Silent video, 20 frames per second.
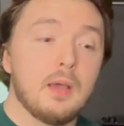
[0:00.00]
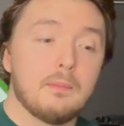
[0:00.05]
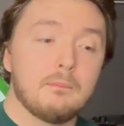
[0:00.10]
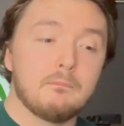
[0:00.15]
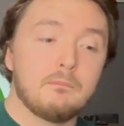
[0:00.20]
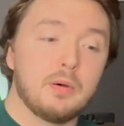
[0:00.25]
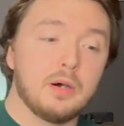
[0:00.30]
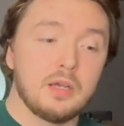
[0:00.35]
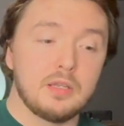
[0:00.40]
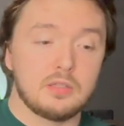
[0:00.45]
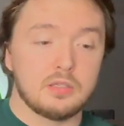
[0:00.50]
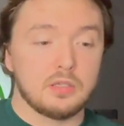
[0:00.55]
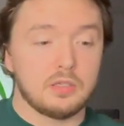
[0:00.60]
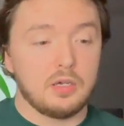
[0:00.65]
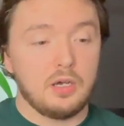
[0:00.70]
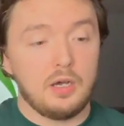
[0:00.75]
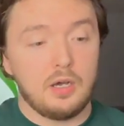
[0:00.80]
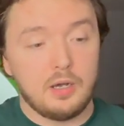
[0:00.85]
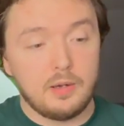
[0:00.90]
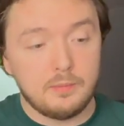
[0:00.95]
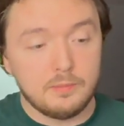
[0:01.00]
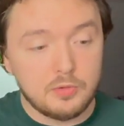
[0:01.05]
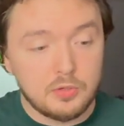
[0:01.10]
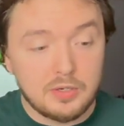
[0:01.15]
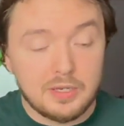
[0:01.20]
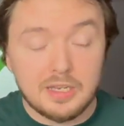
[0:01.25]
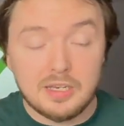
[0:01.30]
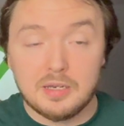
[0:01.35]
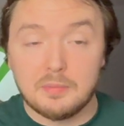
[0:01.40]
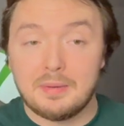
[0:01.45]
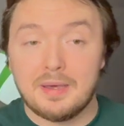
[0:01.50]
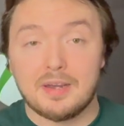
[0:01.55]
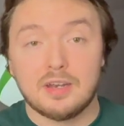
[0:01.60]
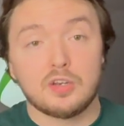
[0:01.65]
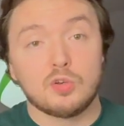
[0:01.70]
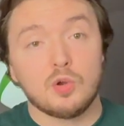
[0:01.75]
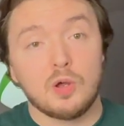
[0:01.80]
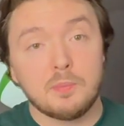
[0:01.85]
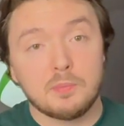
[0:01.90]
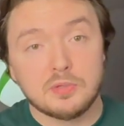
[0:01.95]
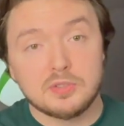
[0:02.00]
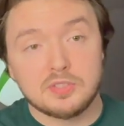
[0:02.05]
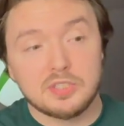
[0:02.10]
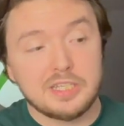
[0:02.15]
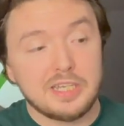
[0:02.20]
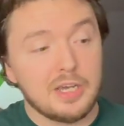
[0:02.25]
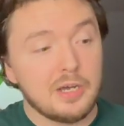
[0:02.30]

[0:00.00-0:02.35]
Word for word: but um, you're getting about a 12%